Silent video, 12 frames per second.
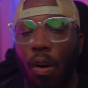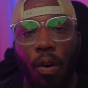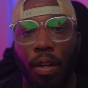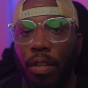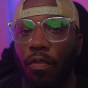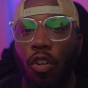
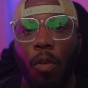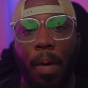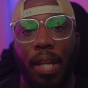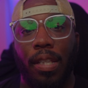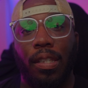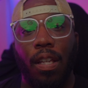on the road by
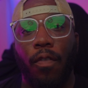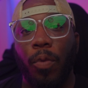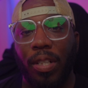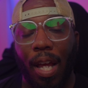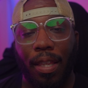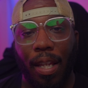yourself,
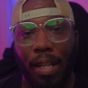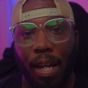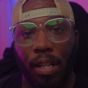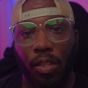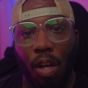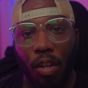which I think that
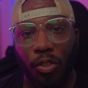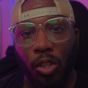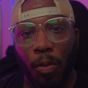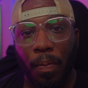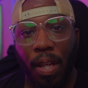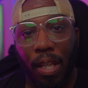is
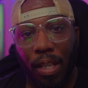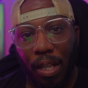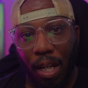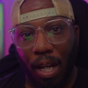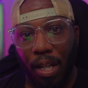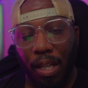awesome that
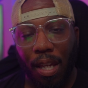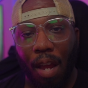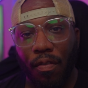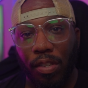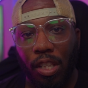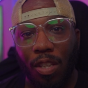they're going to
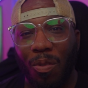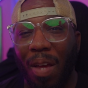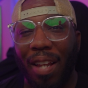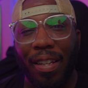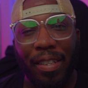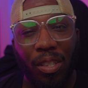guarantee you
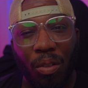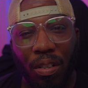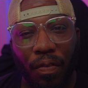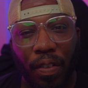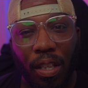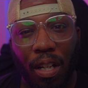at least
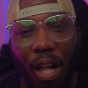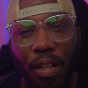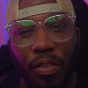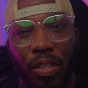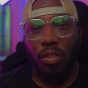$250.